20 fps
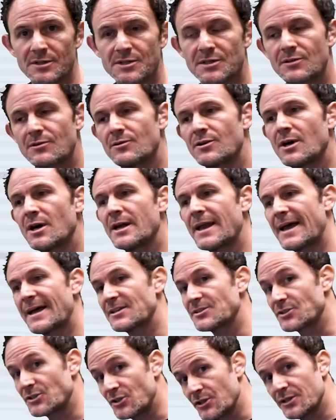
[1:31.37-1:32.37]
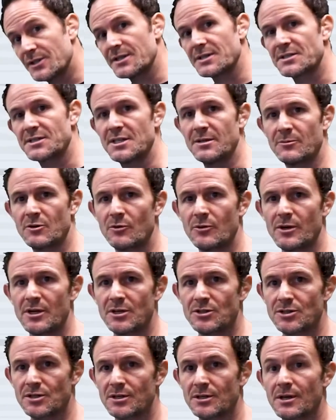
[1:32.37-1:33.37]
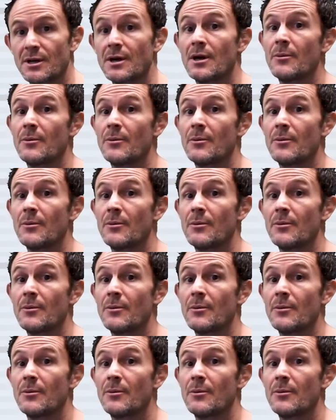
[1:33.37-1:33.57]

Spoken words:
They're not as good as team cohesion,